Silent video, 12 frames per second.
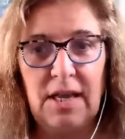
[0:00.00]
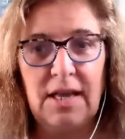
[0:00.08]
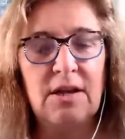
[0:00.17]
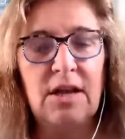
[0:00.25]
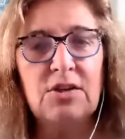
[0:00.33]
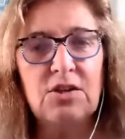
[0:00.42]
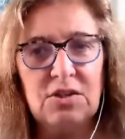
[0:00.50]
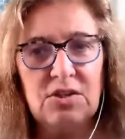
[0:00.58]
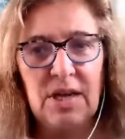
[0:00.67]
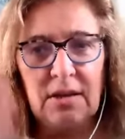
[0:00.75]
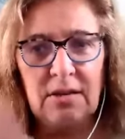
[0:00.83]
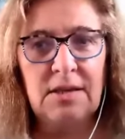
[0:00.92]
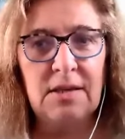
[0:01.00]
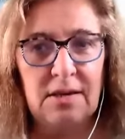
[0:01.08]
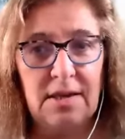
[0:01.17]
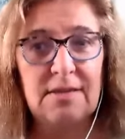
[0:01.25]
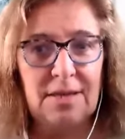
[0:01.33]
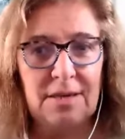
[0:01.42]
And she's telling it
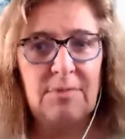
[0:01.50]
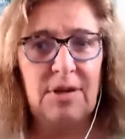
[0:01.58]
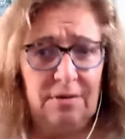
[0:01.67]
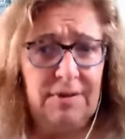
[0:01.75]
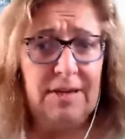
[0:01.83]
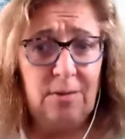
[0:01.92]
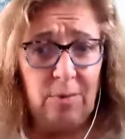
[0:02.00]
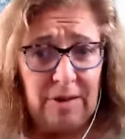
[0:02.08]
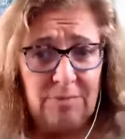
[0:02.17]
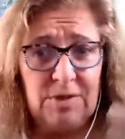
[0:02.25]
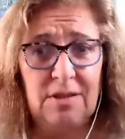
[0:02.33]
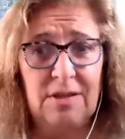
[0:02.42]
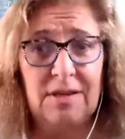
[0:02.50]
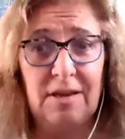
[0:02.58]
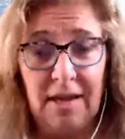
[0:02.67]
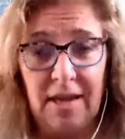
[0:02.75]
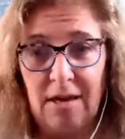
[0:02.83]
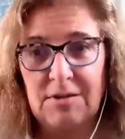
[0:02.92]
as I'm kind of like the way I'm telling it
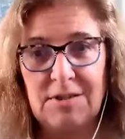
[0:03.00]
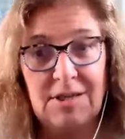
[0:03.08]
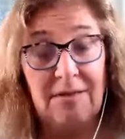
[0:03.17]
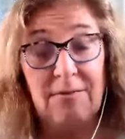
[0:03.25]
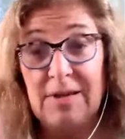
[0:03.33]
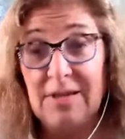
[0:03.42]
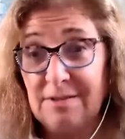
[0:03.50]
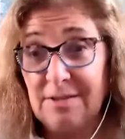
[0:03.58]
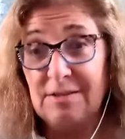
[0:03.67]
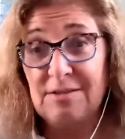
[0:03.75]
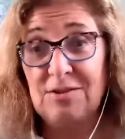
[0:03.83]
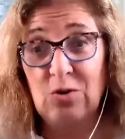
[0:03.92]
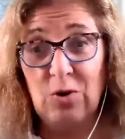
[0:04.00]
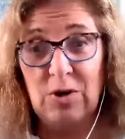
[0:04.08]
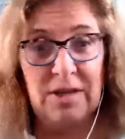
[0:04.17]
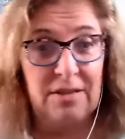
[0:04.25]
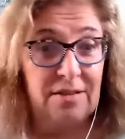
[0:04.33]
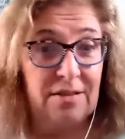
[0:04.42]
now. It's kind of like, oh, this story,
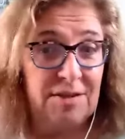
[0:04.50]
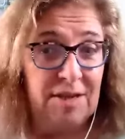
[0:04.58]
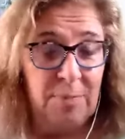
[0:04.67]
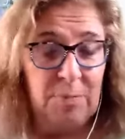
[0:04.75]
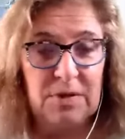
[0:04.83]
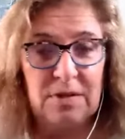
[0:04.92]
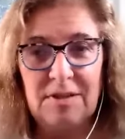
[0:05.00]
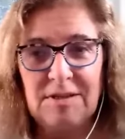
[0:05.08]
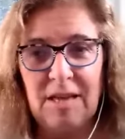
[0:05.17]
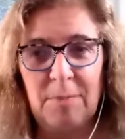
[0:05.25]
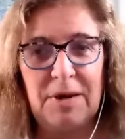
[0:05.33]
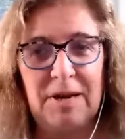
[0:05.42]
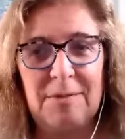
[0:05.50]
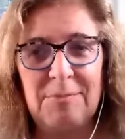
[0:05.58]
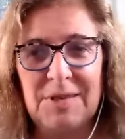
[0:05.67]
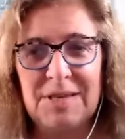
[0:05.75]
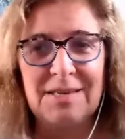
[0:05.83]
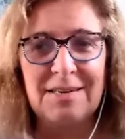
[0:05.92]
and then this happened and this happened. And I'm
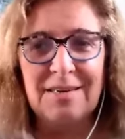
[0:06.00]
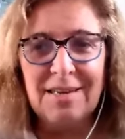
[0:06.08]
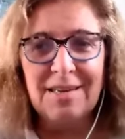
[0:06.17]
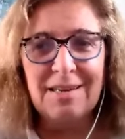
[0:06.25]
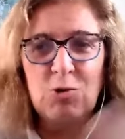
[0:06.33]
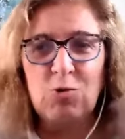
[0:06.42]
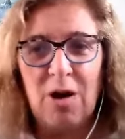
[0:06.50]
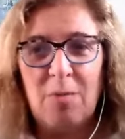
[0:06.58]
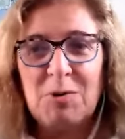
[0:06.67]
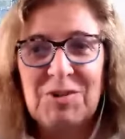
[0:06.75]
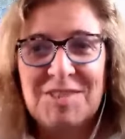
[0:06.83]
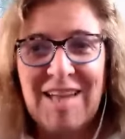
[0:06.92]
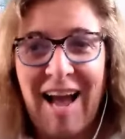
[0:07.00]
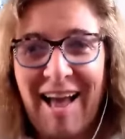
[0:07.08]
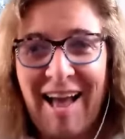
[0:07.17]
thinking, you almost died.